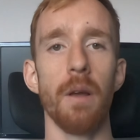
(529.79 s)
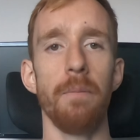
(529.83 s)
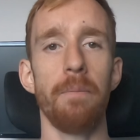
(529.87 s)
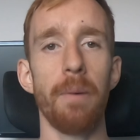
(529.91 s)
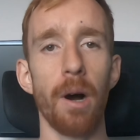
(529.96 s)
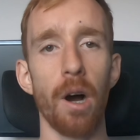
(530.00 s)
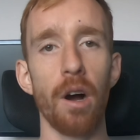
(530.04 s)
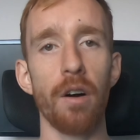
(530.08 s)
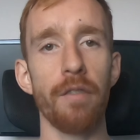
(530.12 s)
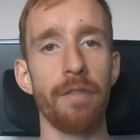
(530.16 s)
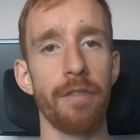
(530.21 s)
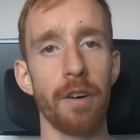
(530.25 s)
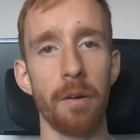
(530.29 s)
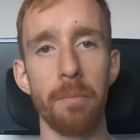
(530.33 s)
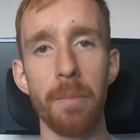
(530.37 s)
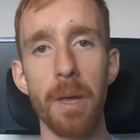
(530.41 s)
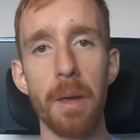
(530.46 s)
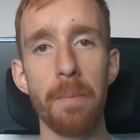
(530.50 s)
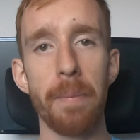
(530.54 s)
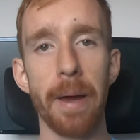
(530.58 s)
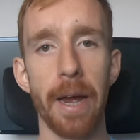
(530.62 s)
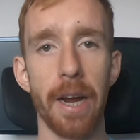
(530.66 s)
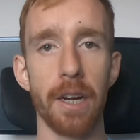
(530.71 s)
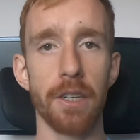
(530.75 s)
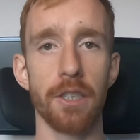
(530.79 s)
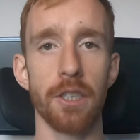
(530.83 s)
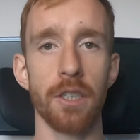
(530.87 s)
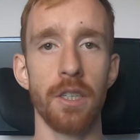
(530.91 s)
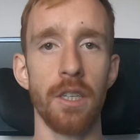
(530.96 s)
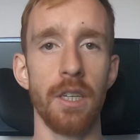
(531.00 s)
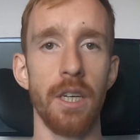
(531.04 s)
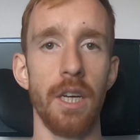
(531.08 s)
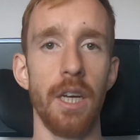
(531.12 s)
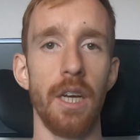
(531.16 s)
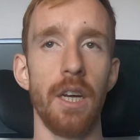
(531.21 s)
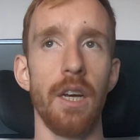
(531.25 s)
But for me
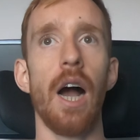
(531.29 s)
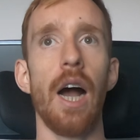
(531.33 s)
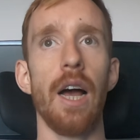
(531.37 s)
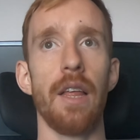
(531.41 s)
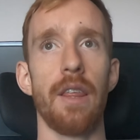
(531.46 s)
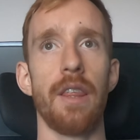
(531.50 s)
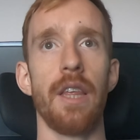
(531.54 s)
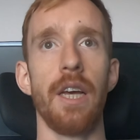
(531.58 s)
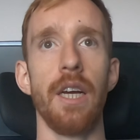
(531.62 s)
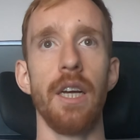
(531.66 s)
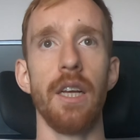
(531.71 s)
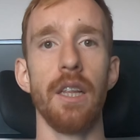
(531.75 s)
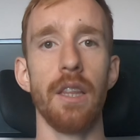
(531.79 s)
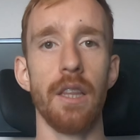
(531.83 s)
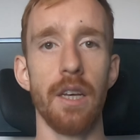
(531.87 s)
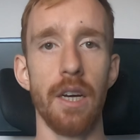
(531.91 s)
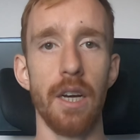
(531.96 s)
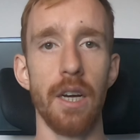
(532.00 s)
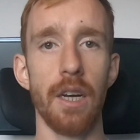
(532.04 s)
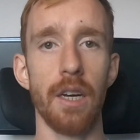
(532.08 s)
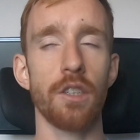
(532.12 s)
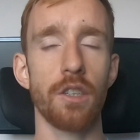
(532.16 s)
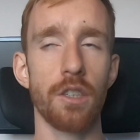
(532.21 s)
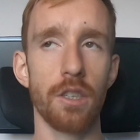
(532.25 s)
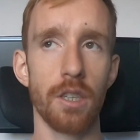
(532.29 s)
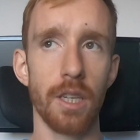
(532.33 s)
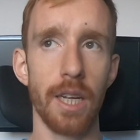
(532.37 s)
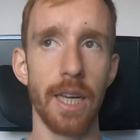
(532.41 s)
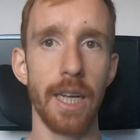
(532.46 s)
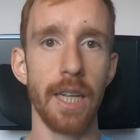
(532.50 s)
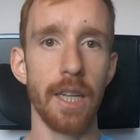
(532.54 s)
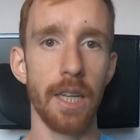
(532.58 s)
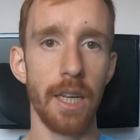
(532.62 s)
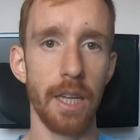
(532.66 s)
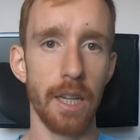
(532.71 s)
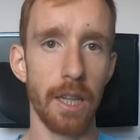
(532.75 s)
personally, I think that
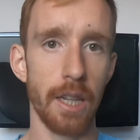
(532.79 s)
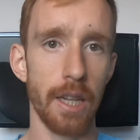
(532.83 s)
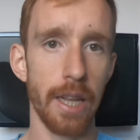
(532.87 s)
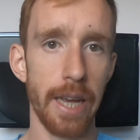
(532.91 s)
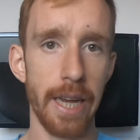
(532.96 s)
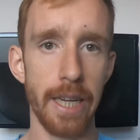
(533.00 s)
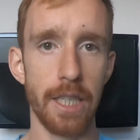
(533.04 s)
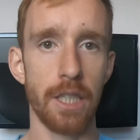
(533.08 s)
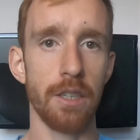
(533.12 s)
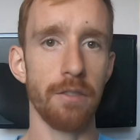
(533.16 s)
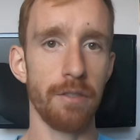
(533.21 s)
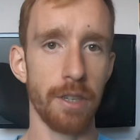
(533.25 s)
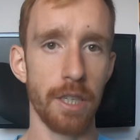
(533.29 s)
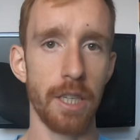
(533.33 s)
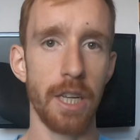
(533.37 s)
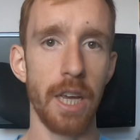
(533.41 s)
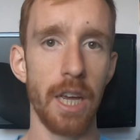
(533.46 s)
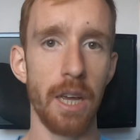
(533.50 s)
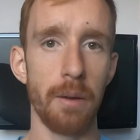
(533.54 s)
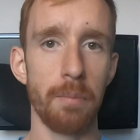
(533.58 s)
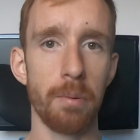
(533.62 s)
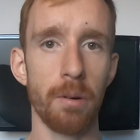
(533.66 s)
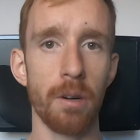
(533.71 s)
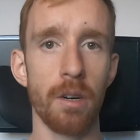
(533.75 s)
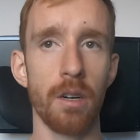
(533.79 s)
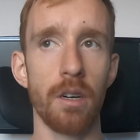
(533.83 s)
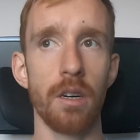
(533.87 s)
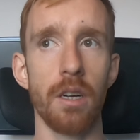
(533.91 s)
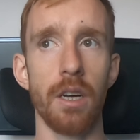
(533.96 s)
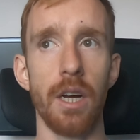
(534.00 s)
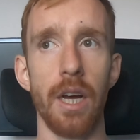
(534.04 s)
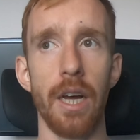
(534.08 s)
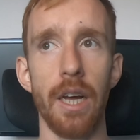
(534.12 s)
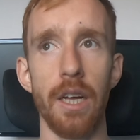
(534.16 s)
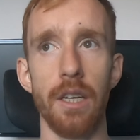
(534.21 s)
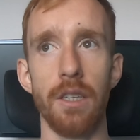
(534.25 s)
slightly less of a taper
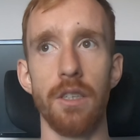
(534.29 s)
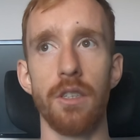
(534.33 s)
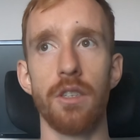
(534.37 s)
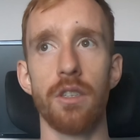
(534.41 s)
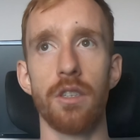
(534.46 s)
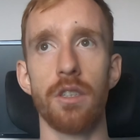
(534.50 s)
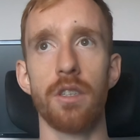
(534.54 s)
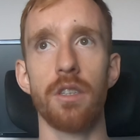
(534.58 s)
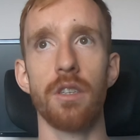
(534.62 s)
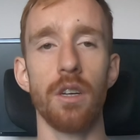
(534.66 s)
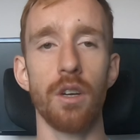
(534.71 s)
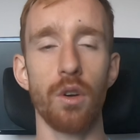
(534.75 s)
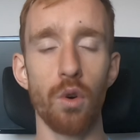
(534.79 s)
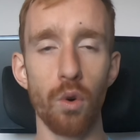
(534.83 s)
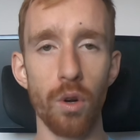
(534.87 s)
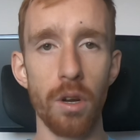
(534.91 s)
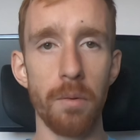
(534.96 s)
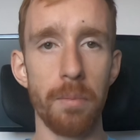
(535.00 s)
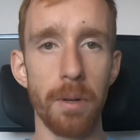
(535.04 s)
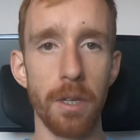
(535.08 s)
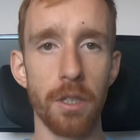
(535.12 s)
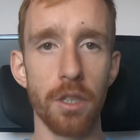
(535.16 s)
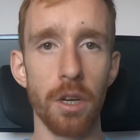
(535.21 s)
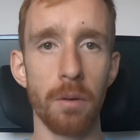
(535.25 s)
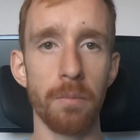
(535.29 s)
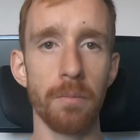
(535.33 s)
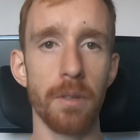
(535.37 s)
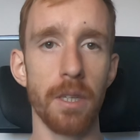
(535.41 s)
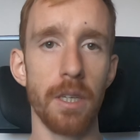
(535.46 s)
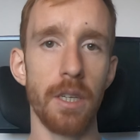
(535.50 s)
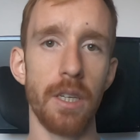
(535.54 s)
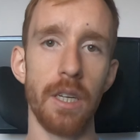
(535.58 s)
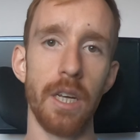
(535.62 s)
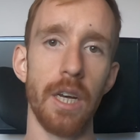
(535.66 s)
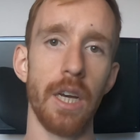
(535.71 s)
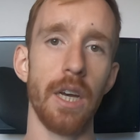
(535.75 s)
is going to be
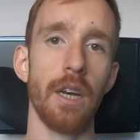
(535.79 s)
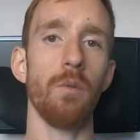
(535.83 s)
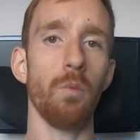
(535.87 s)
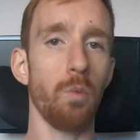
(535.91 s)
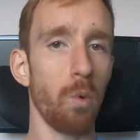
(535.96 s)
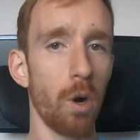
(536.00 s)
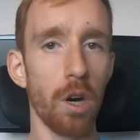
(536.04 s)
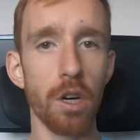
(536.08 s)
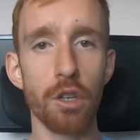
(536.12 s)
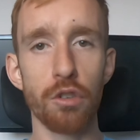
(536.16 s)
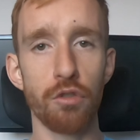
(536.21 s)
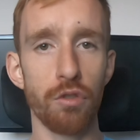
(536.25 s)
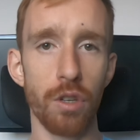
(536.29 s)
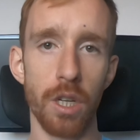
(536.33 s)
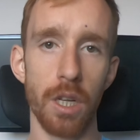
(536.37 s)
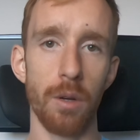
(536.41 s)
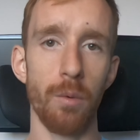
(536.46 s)
something that works really